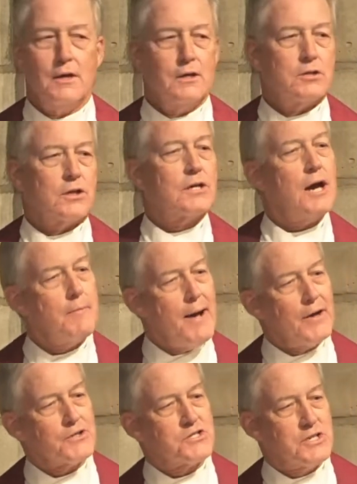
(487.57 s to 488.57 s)
to come
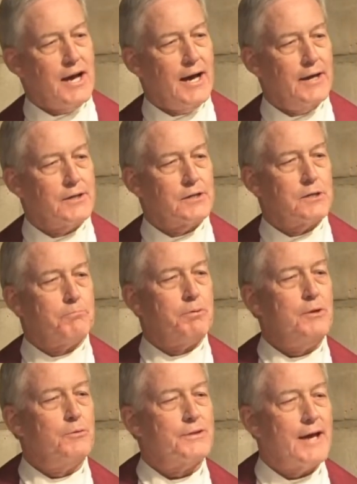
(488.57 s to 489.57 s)
outside and to
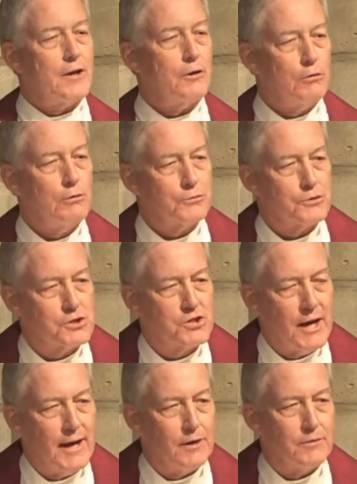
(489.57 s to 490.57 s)
be with that older
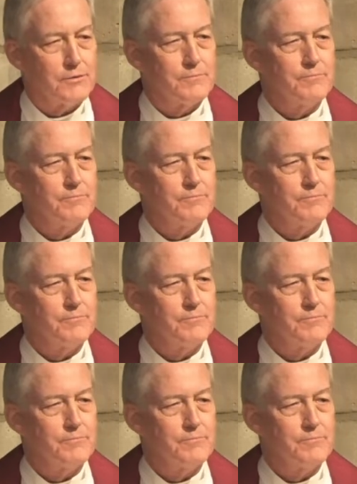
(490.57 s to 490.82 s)
child.